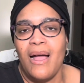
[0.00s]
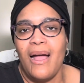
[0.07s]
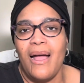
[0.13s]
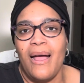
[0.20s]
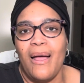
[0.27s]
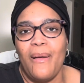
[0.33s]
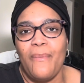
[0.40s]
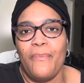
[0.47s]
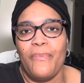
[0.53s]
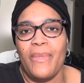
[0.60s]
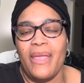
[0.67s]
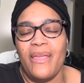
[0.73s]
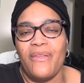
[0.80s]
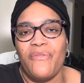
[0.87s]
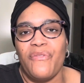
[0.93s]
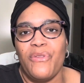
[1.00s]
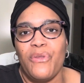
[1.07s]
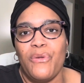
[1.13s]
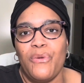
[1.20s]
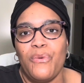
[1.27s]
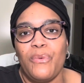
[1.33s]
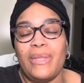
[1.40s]
If
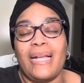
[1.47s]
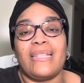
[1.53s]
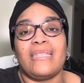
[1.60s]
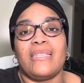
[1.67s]
you would like